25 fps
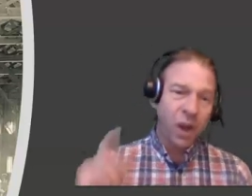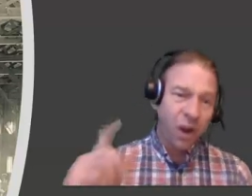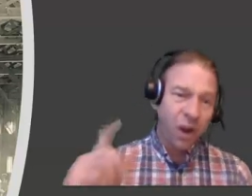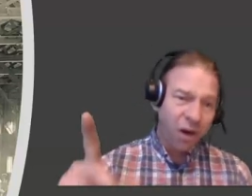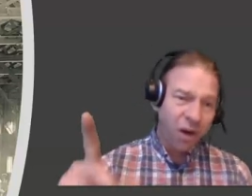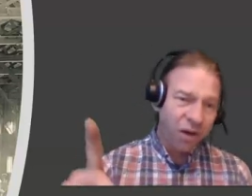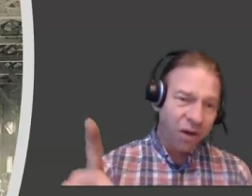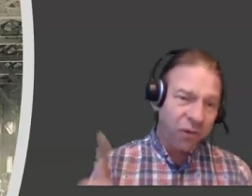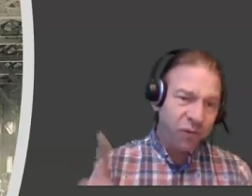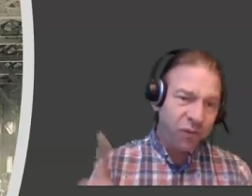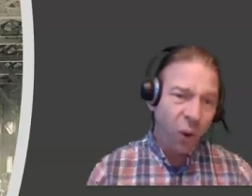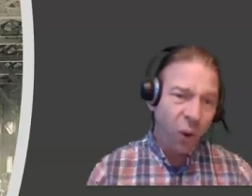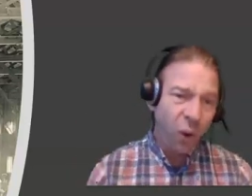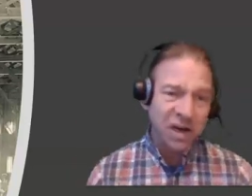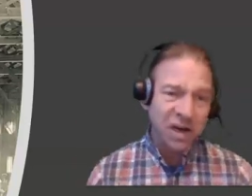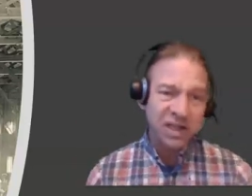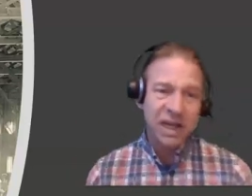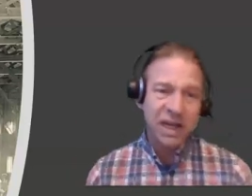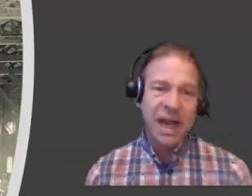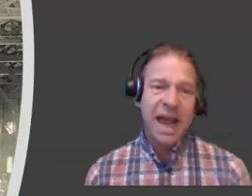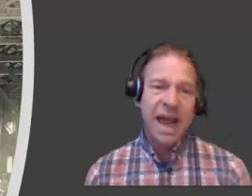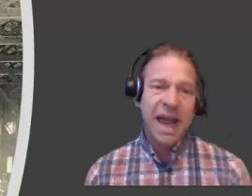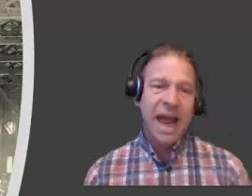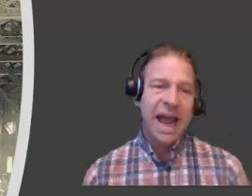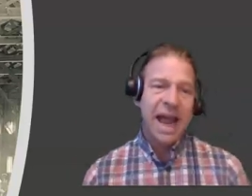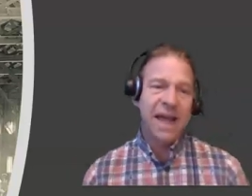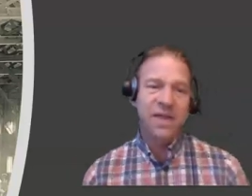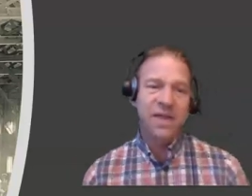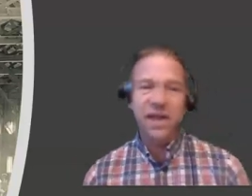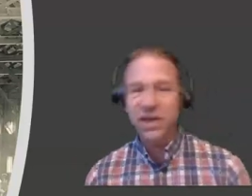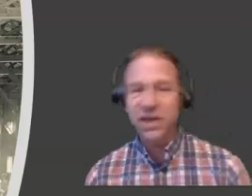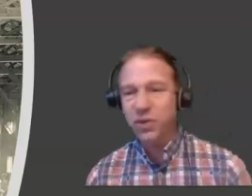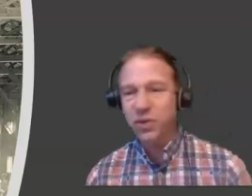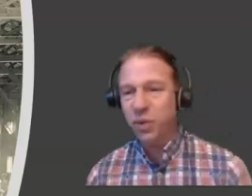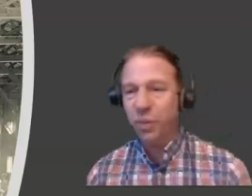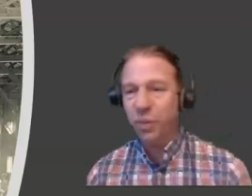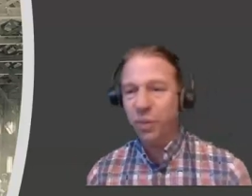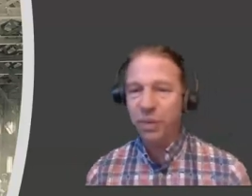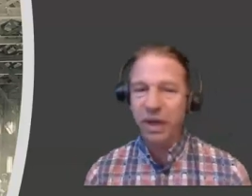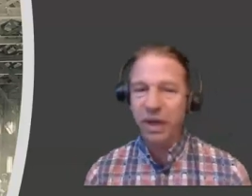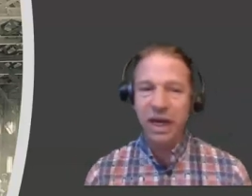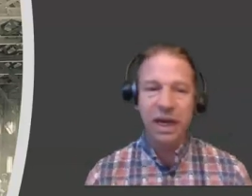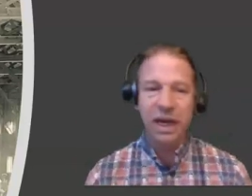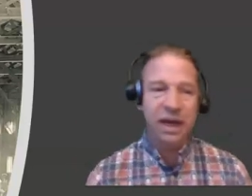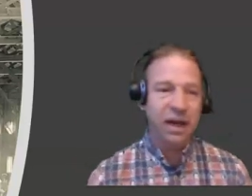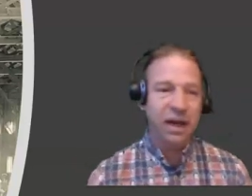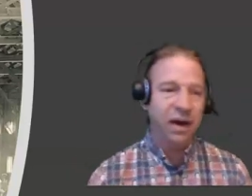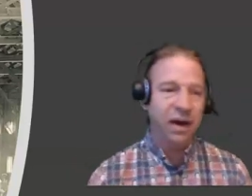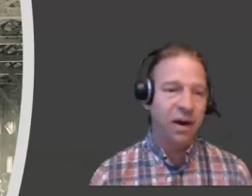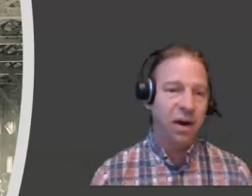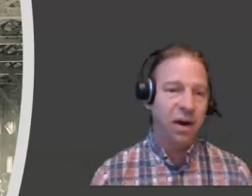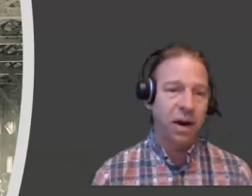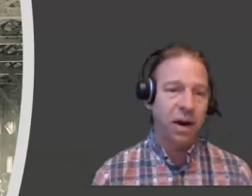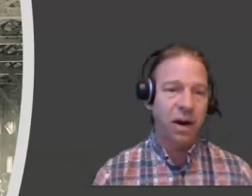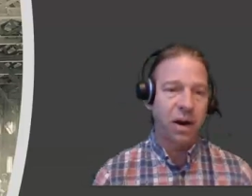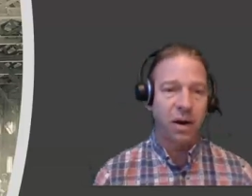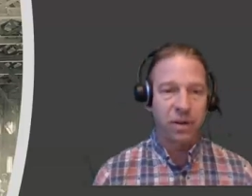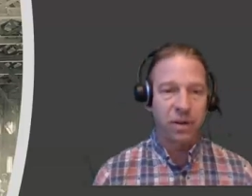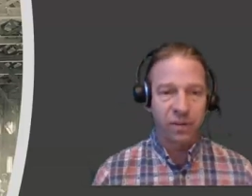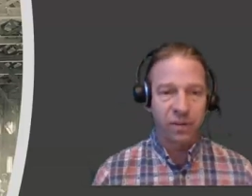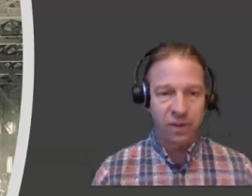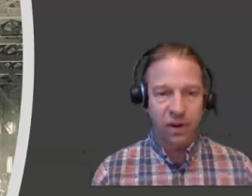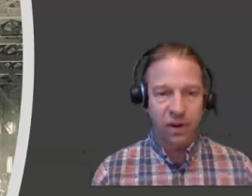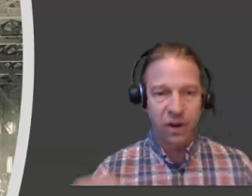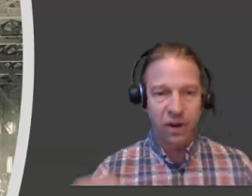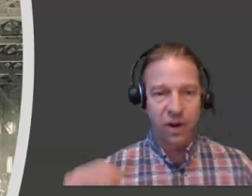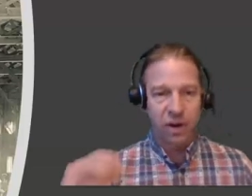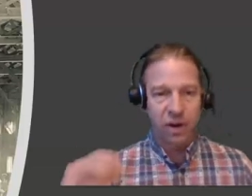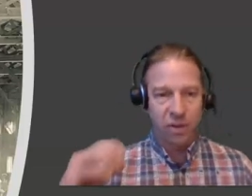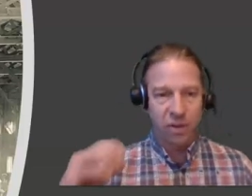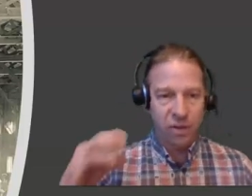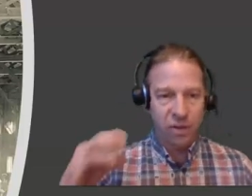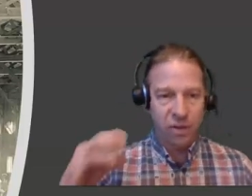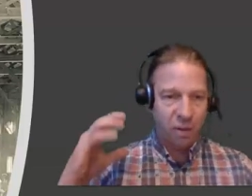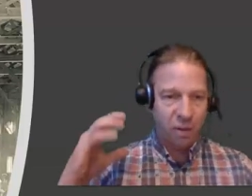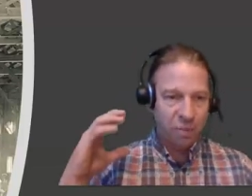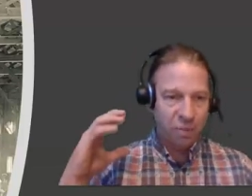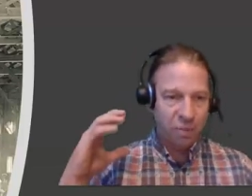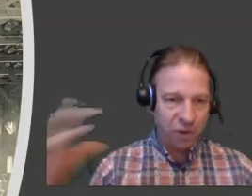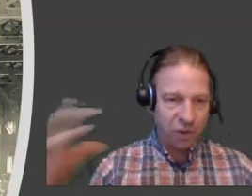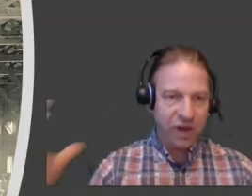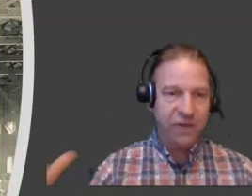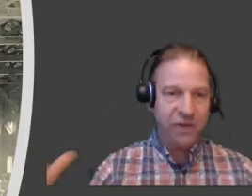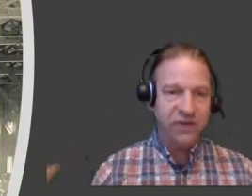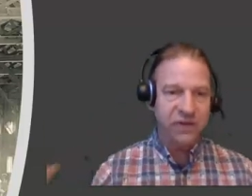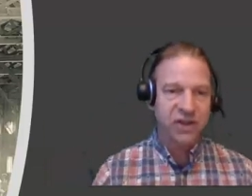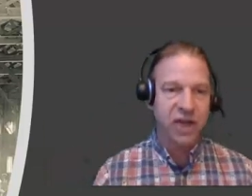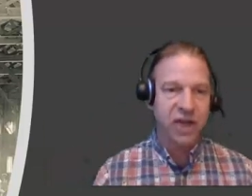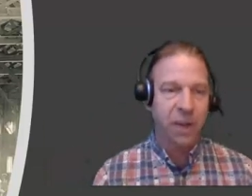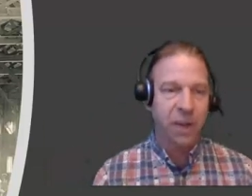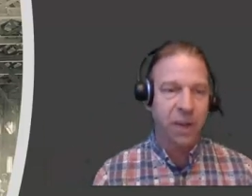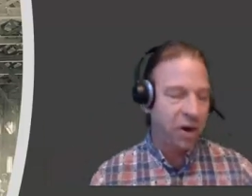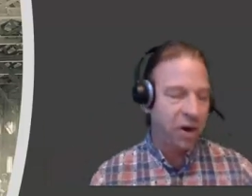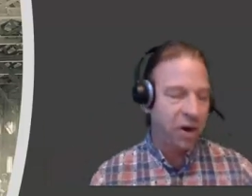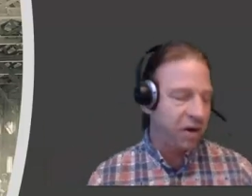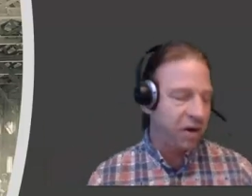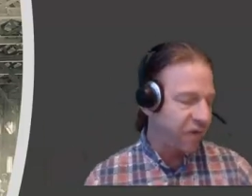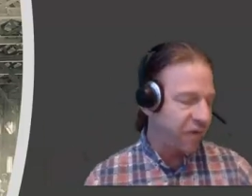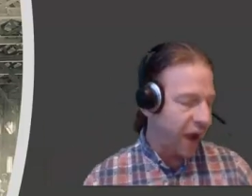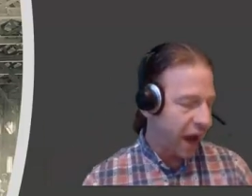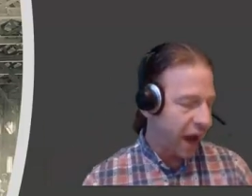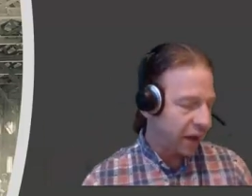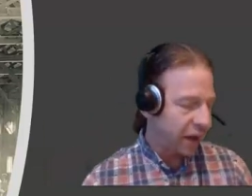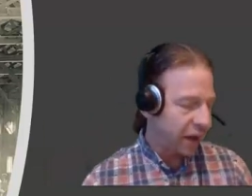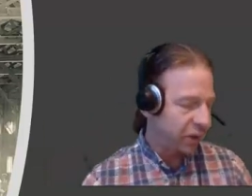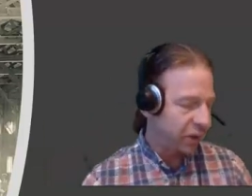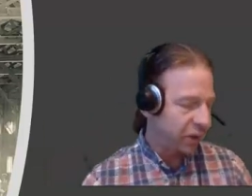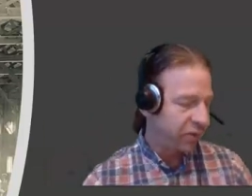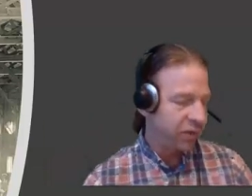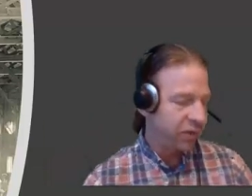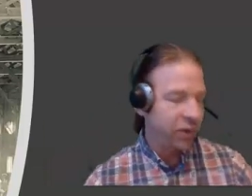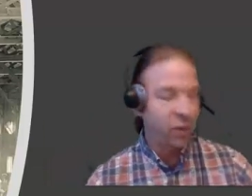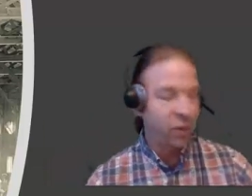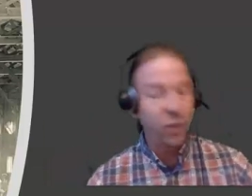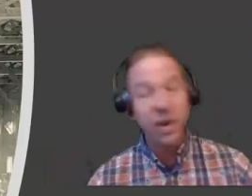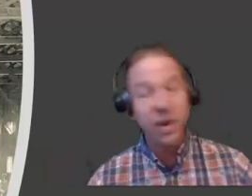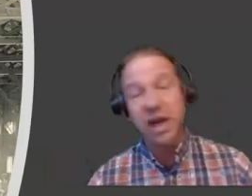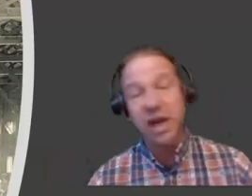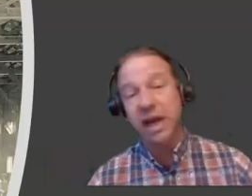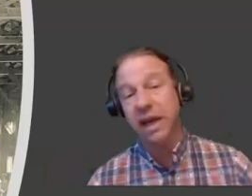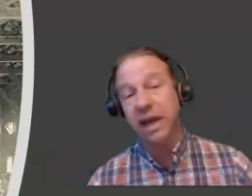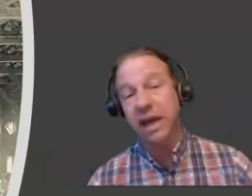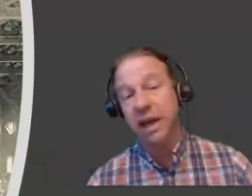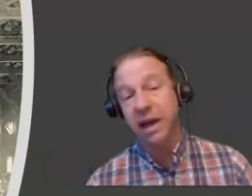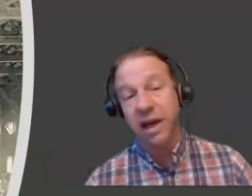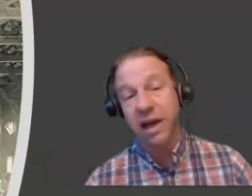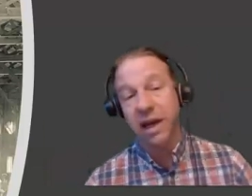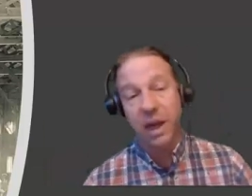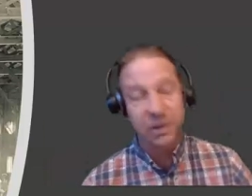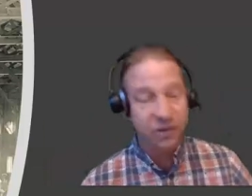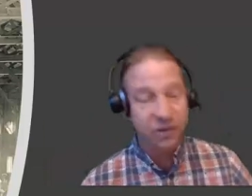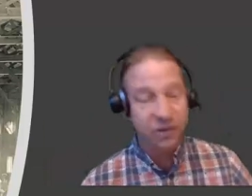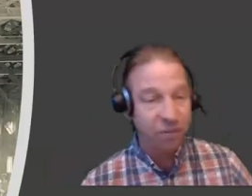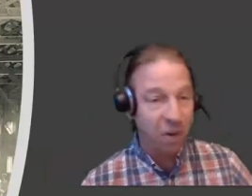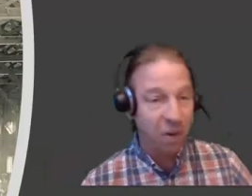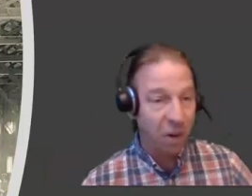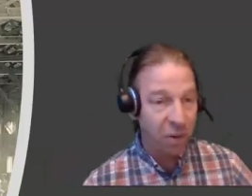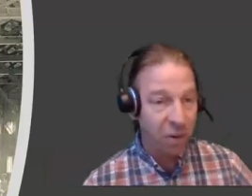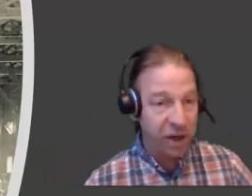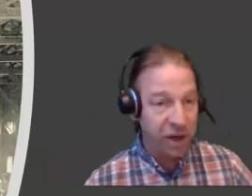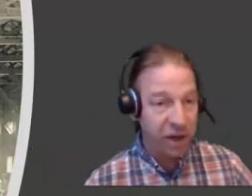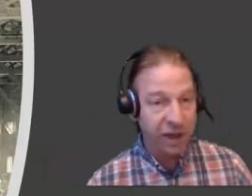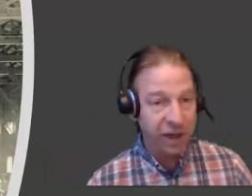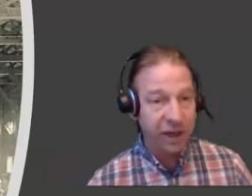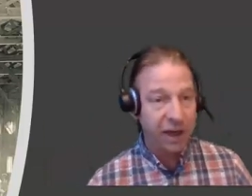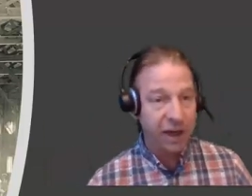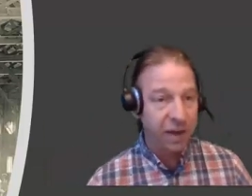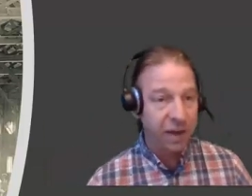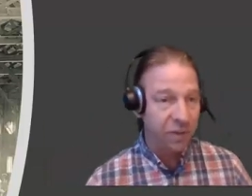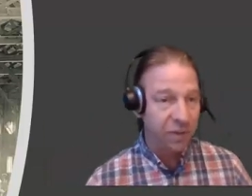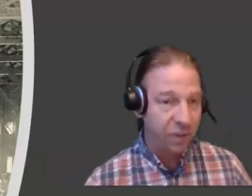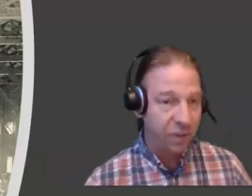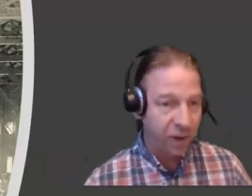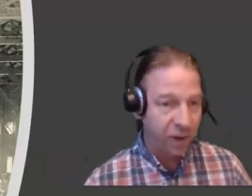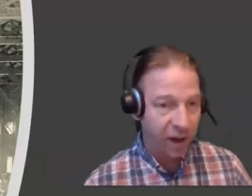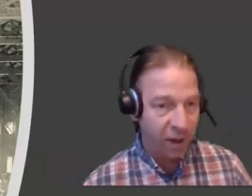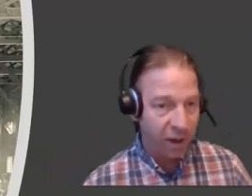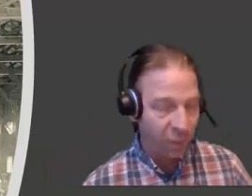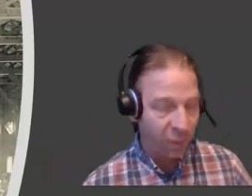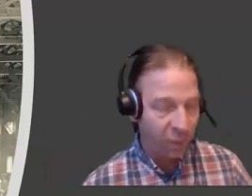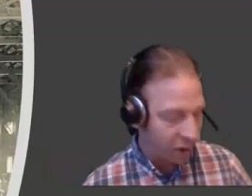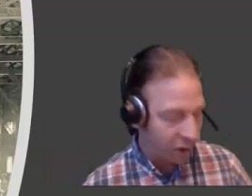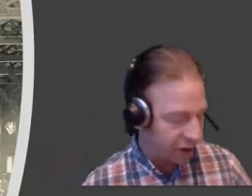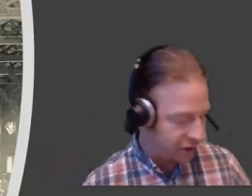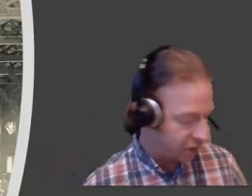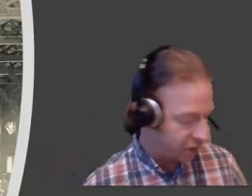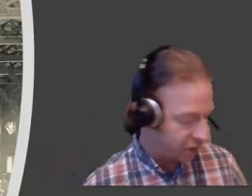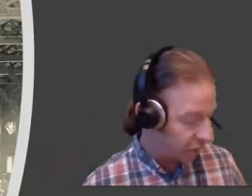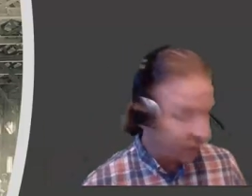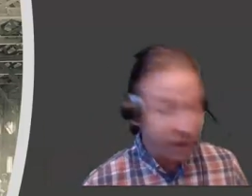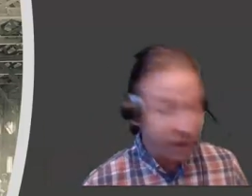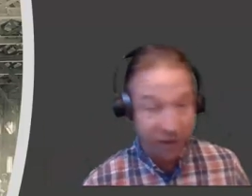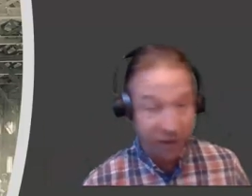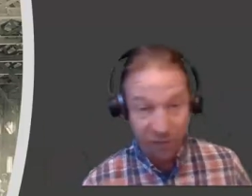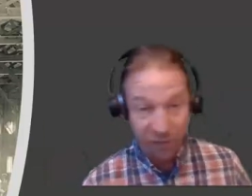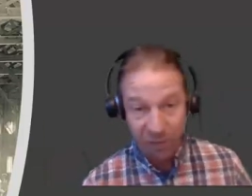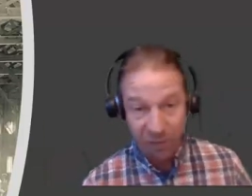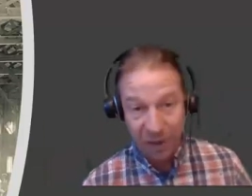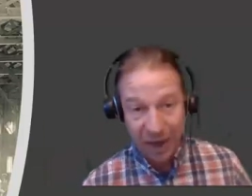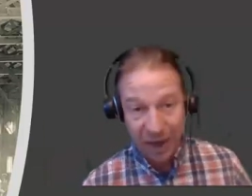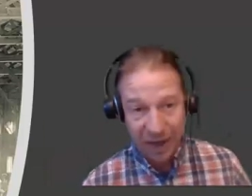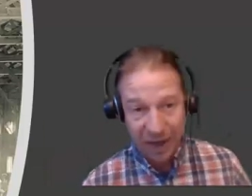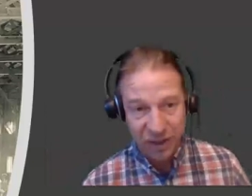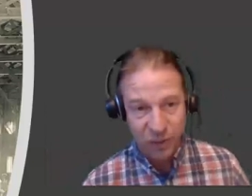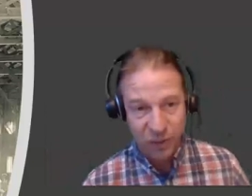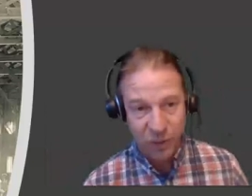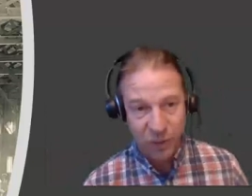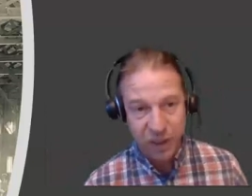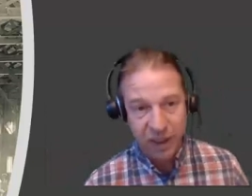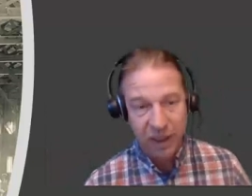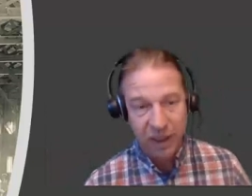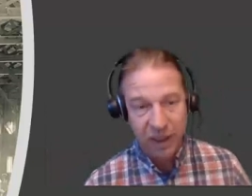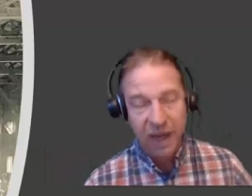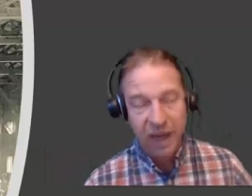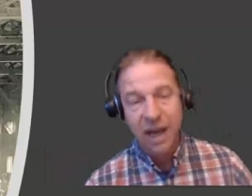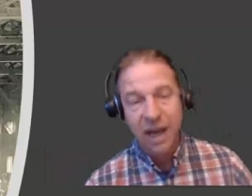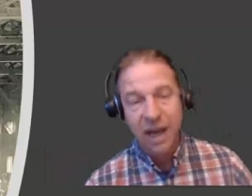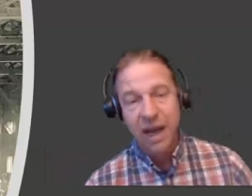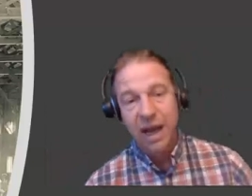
Of course, and this will be our brief summary factor for the week, and it comes from our reading, and I want us our reading from last week.